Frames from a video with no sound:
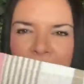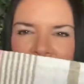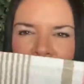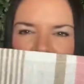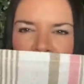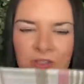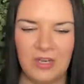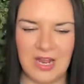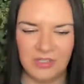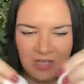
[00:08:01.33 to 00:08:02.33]
nice little cushion
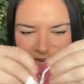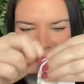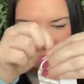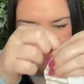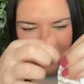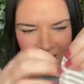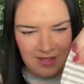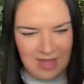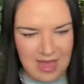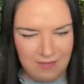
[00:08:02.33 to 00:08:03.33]
actually
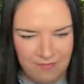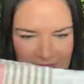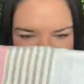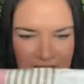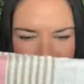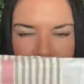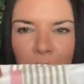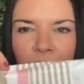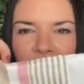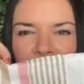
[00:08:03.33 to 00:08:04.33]
out of these if you
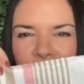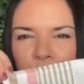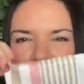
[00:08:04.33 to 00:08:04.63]
wanted to,